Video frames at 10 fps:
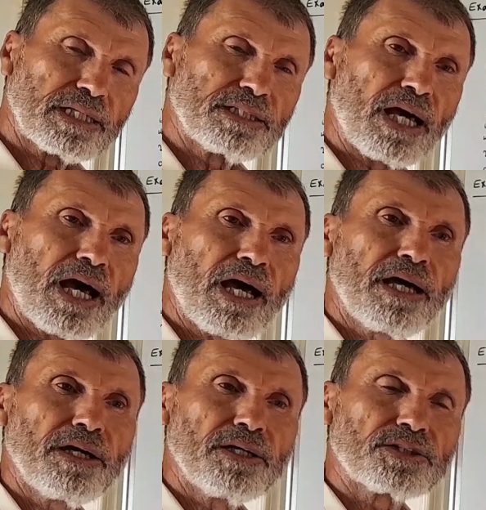the
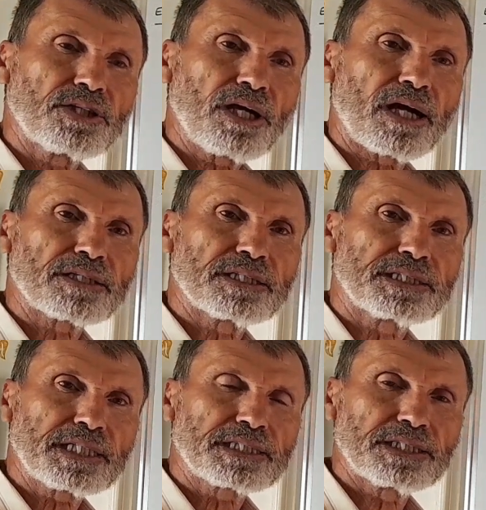
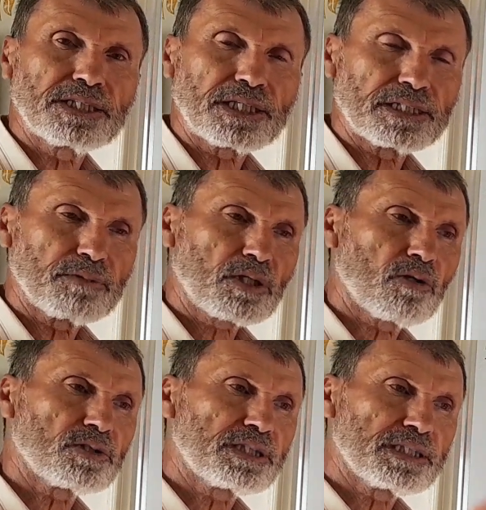360 degrees,
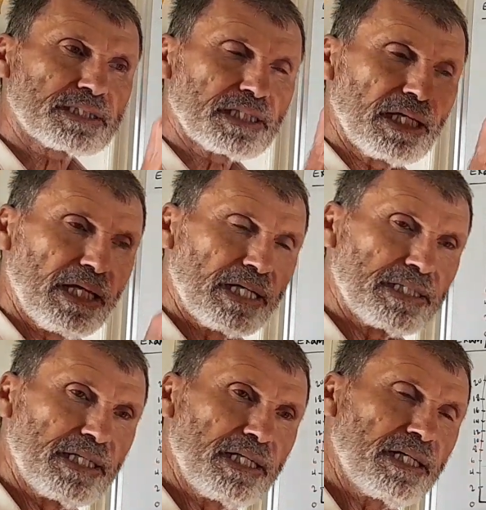because
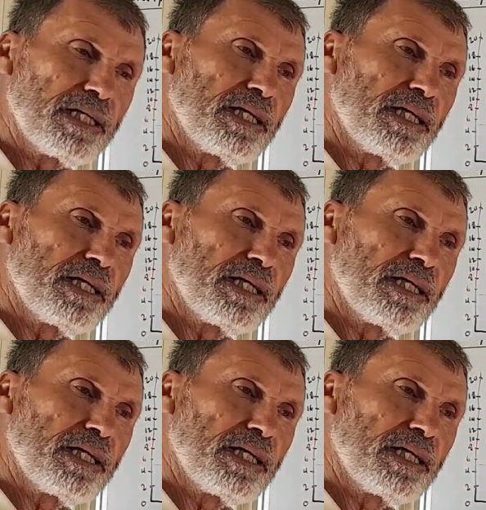the